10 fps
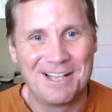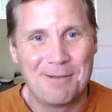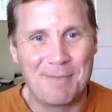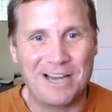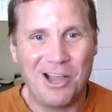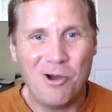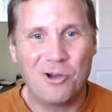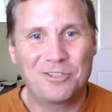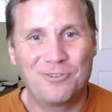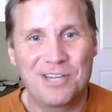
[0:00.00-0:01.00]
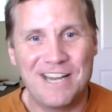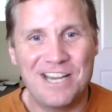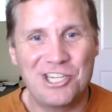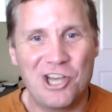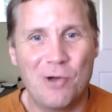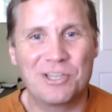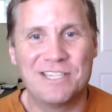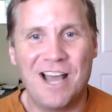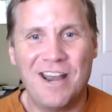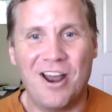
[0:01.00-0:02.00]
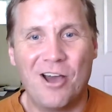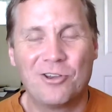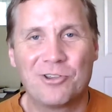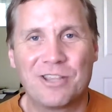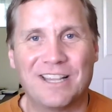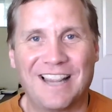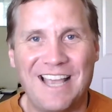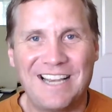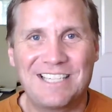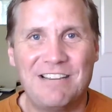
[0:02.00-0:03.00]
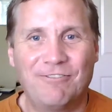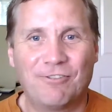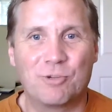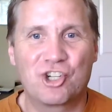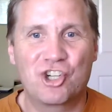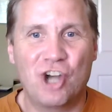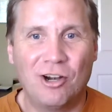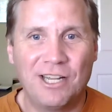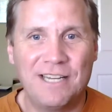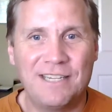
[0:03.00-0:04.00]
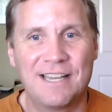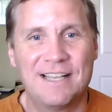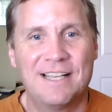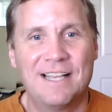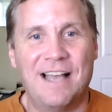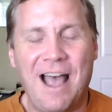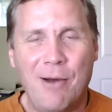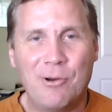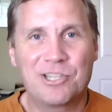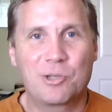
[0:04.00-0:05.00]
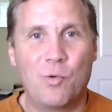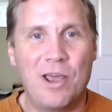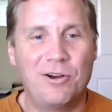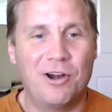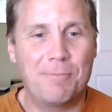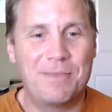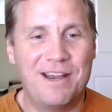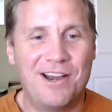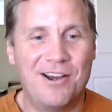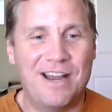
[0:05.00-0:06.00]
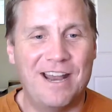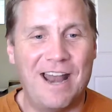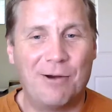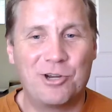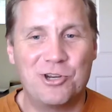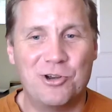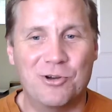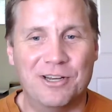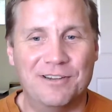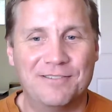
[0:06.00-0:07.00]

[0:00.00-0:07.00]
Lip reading: My co-host for today's show is none other than Lexie from Charlotte. How is the weather up there, and how are you doing?